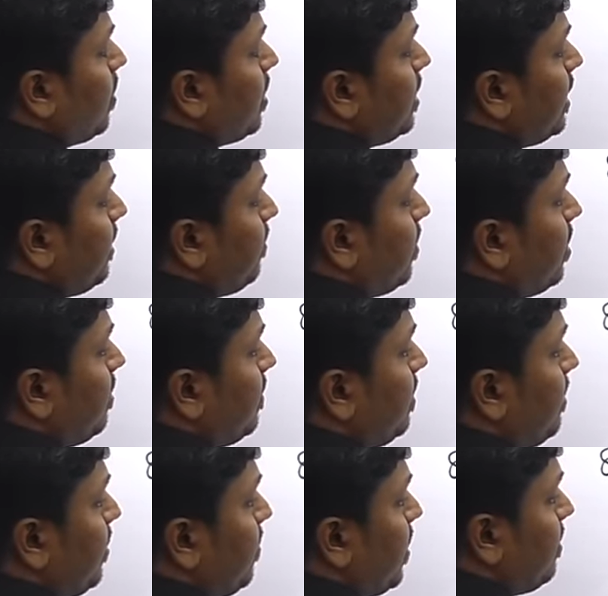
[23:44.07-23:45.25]
1 day work will
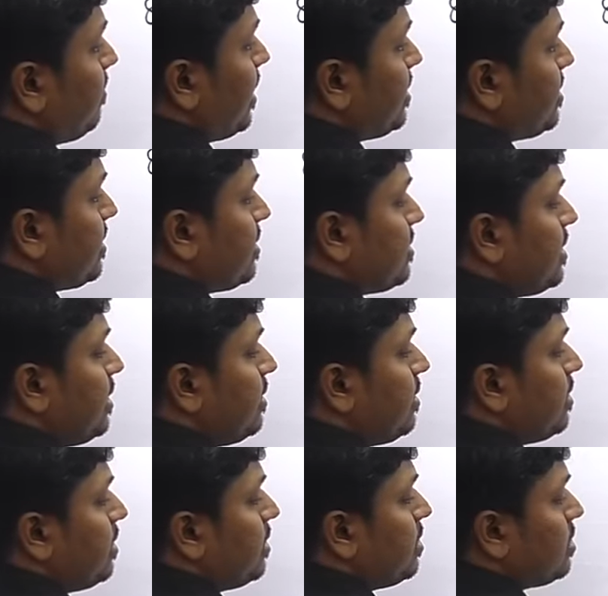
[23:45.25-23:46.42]
be 1 by 16.
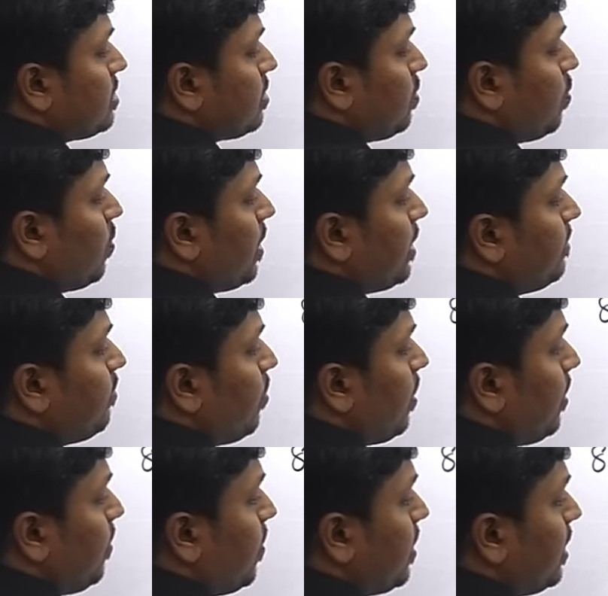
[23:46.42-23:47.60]
So 1
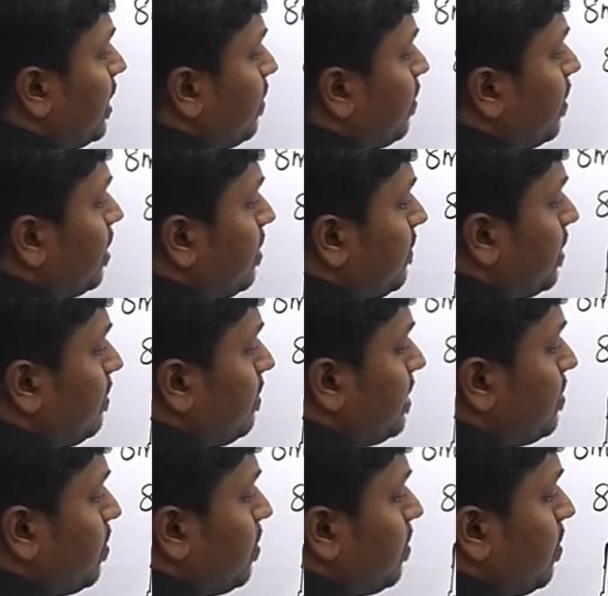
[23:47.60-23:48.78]
boy, 1 day work will be
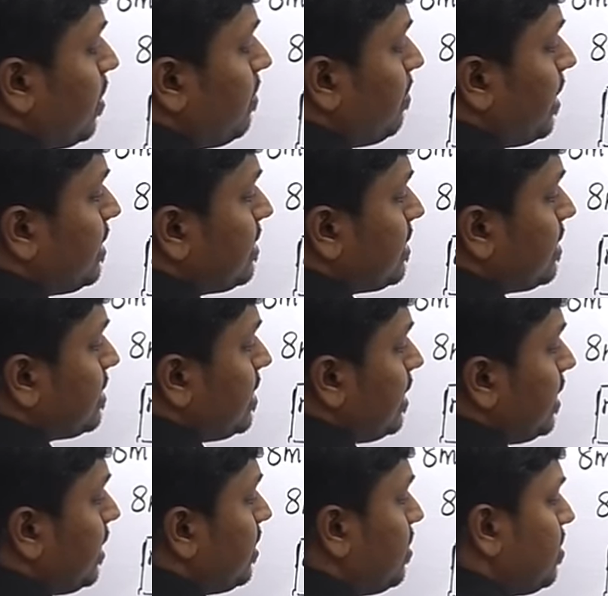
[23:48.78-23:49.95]
1 by
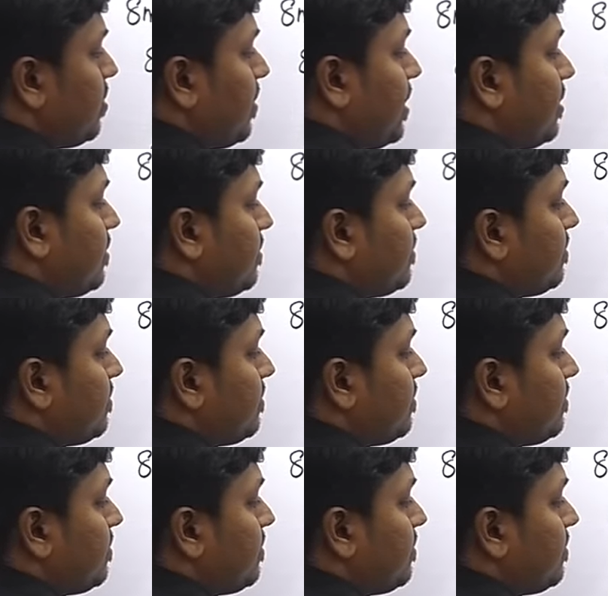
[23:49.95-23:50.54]
16 into 12.